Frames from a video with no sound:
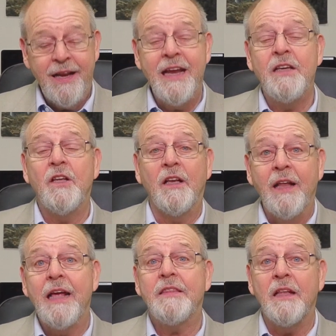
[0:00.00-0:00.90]
need to
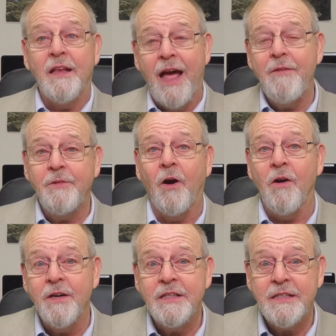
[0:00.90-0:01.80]
let the
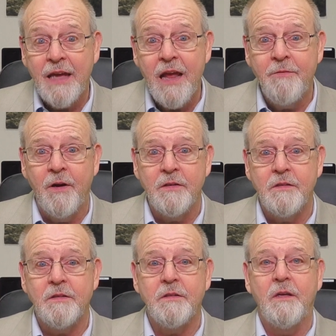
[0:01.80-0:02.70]
lifeguard save
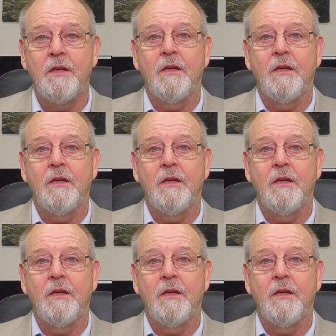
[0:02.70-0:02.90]
us.